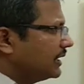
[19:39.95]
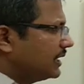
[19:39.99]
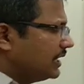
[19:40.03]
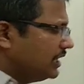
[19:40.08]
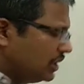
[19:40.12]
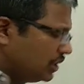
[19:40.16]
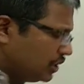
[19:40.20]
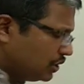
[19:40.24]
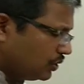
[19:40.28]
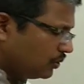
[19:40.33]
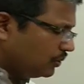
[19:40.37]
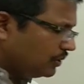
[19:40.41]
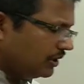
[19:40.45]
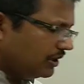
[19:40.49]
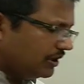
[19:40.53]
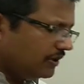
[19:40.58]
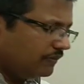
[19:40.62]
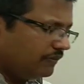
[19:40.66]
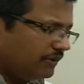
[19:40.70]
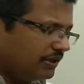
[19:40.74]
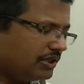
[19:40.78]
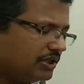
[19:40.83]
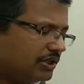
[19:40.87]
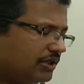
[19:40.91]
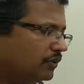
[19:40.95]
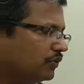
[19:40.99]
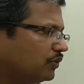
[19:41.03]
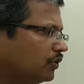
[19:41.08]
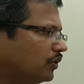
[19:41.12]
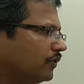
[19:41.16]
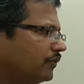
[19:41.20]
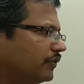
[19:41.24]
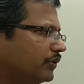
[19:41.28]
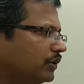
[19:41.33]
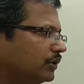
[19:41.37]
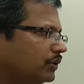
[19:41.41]
keto derivative
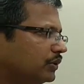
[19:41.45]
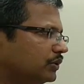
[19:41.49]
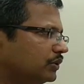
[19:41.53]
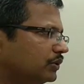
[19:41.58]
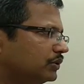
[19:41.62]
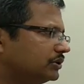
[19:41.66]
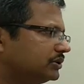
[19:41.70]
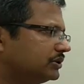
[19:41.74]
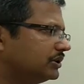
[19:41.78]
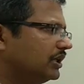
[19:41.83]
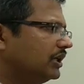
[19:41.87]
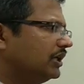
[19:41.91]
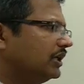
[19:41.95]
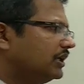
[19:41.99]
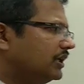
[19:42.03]
of glucose?